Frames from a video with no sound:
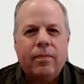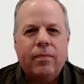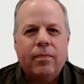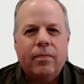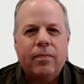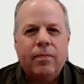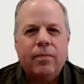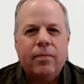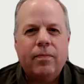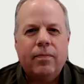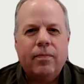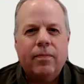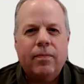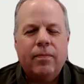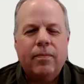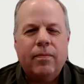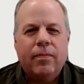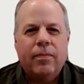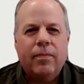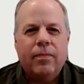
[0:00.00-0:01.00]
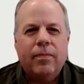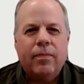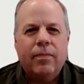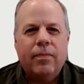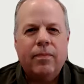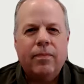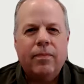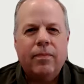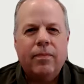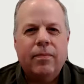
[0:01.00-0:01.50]

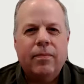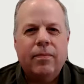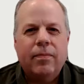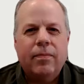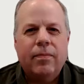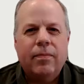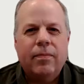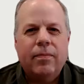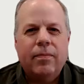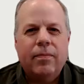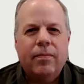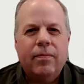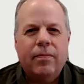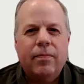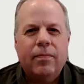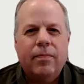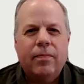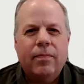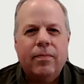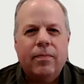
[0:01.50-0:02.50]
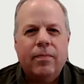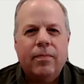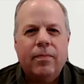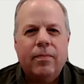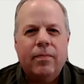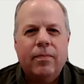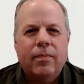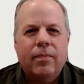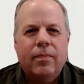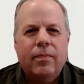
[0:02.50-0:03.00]

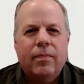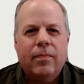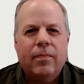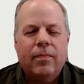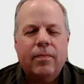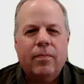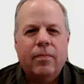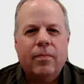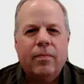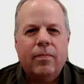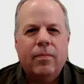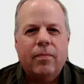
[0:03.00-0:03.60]
This person isn't speaking.